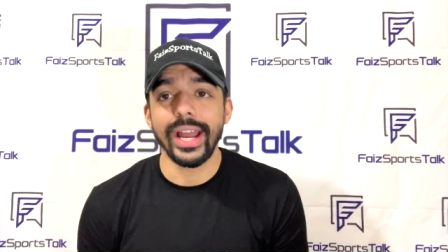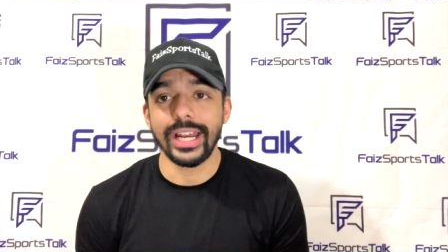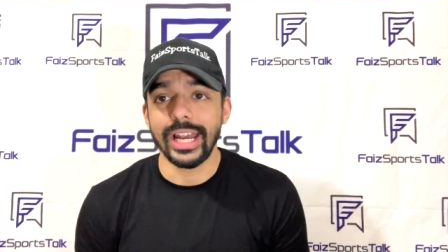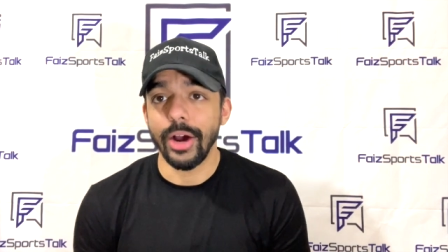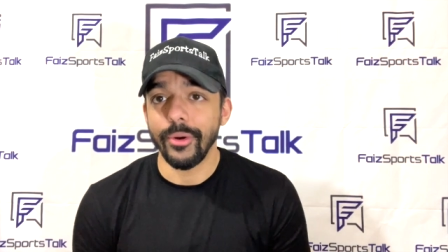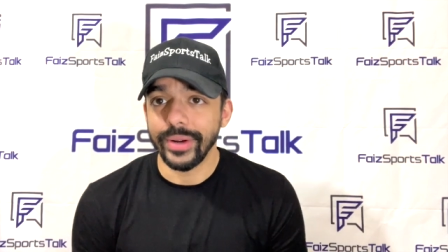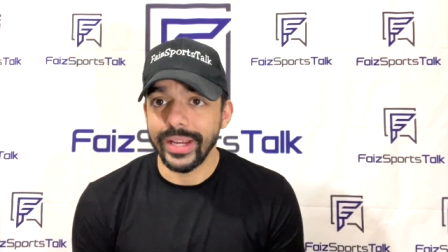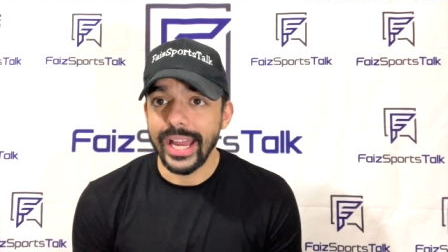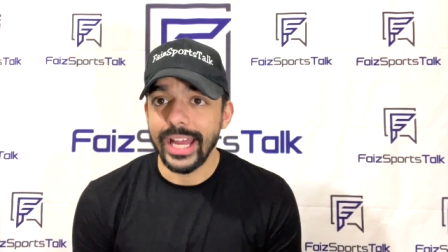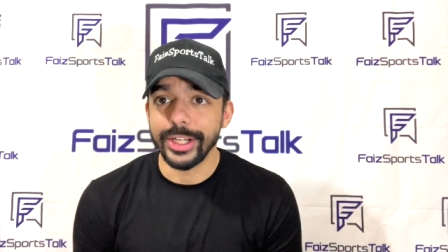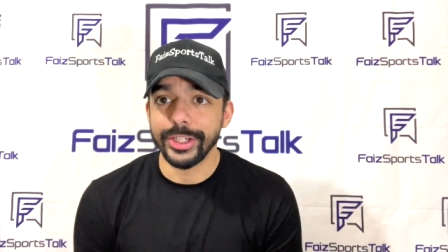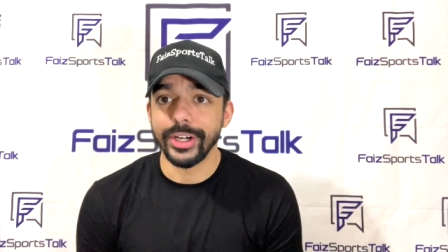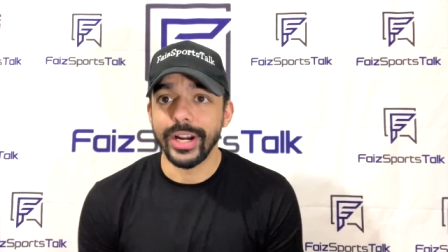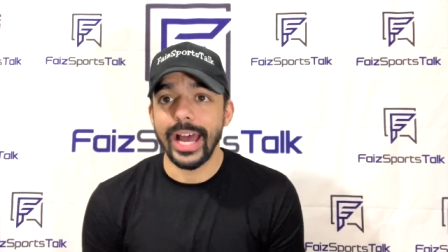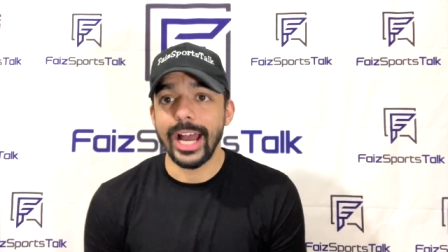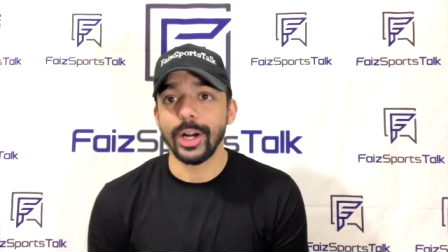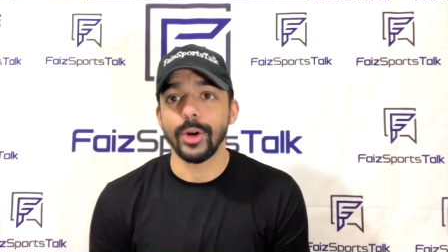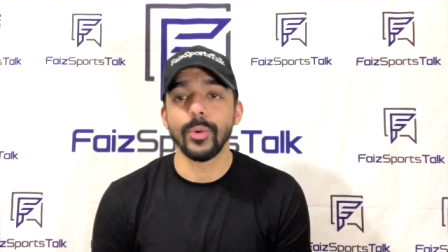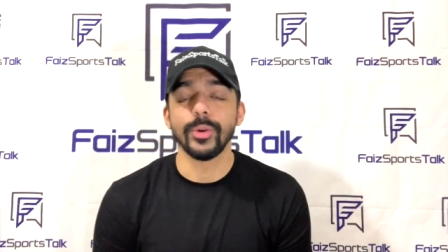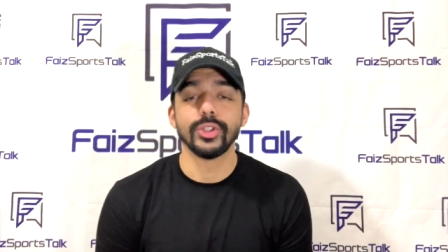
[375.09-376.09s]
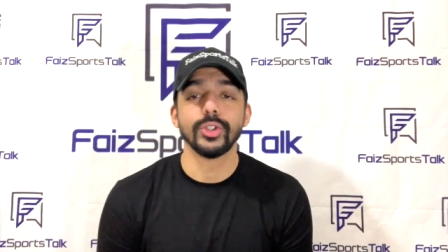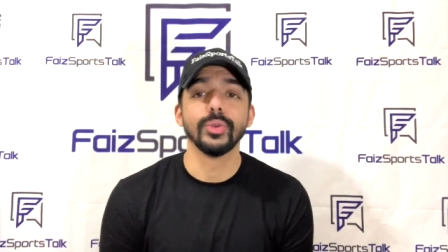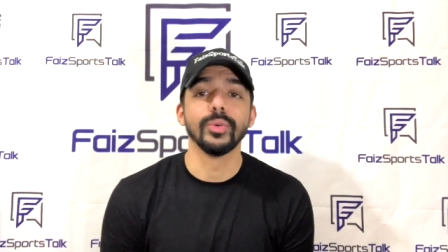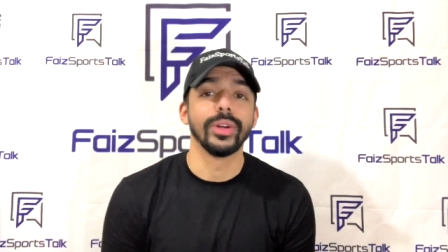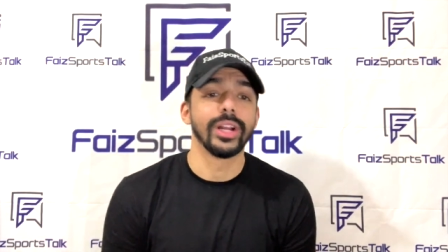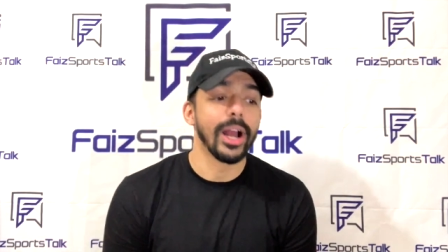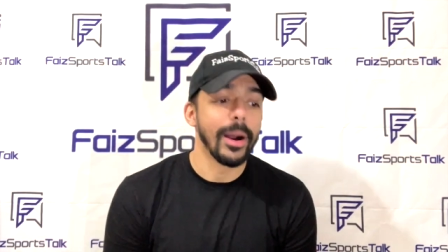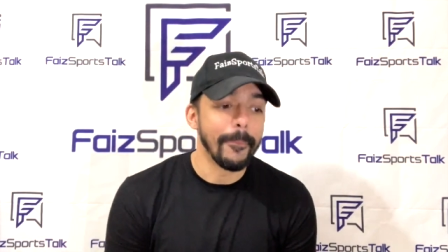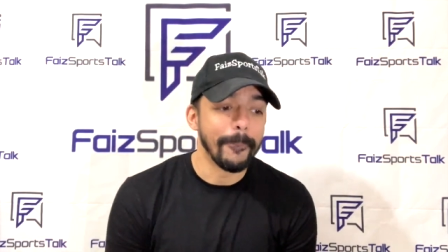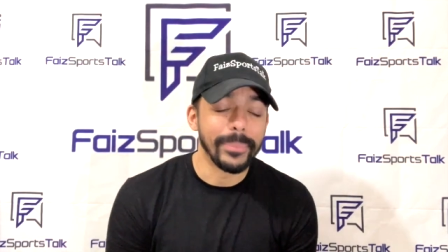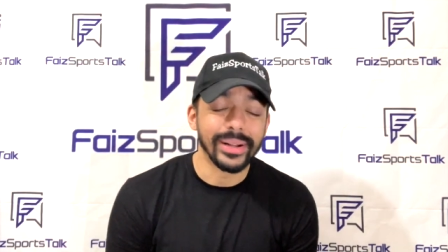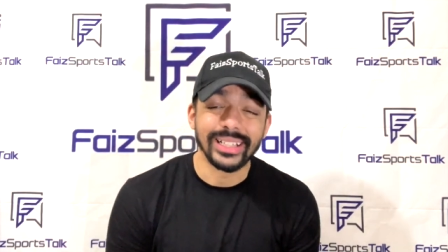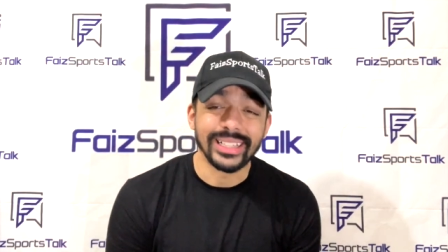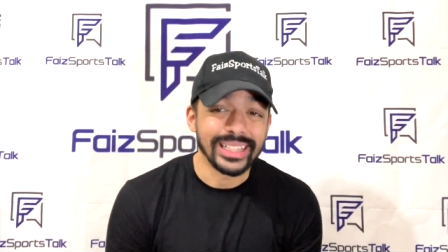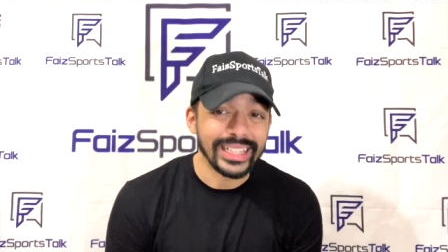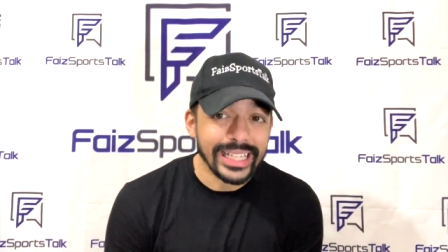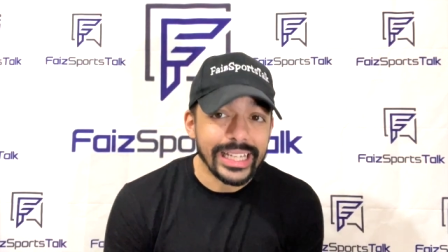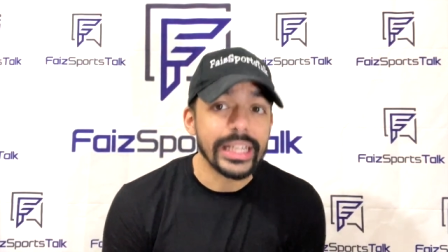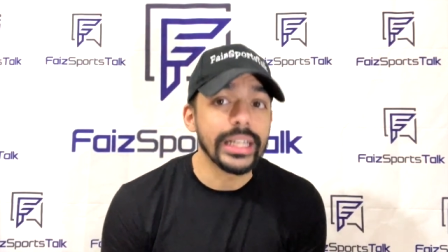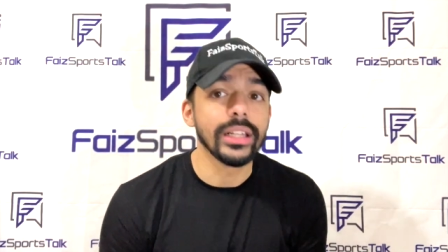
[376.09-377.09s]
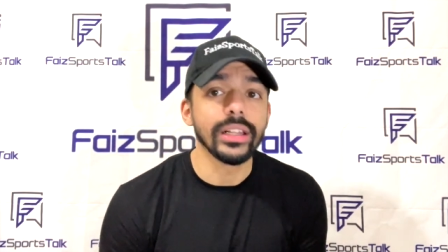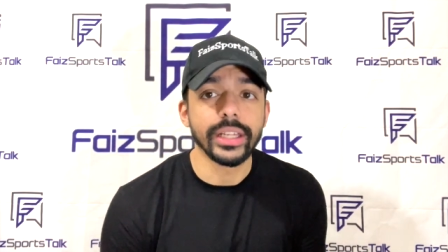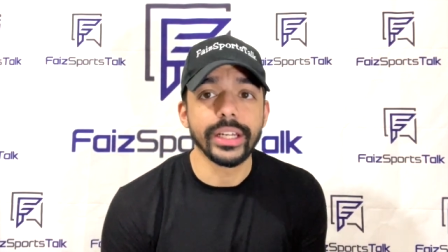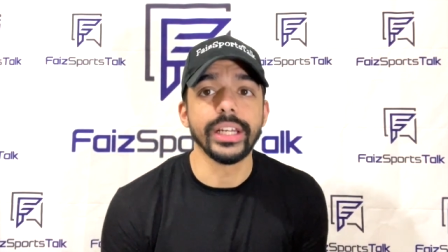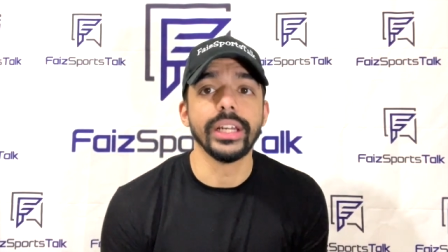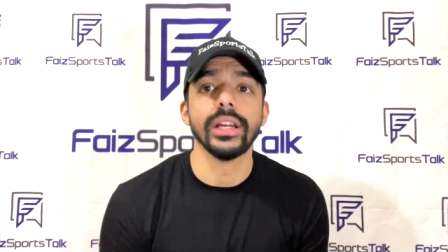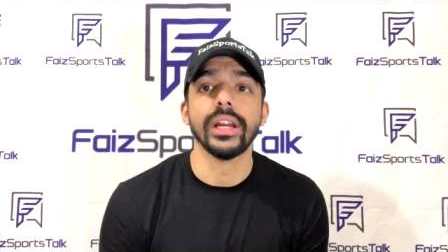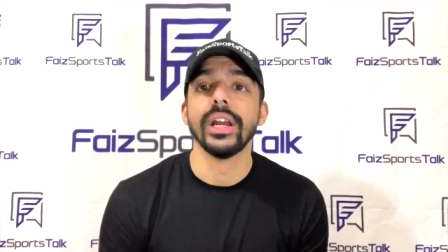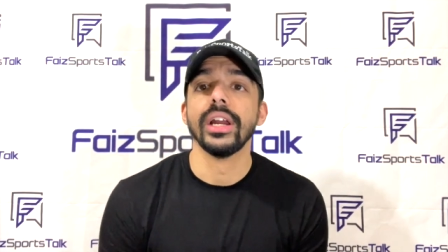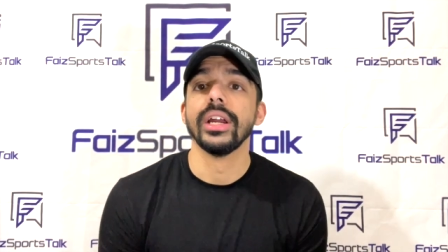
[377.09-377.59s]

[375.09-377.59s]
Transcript: Now, again, you're not going to completely,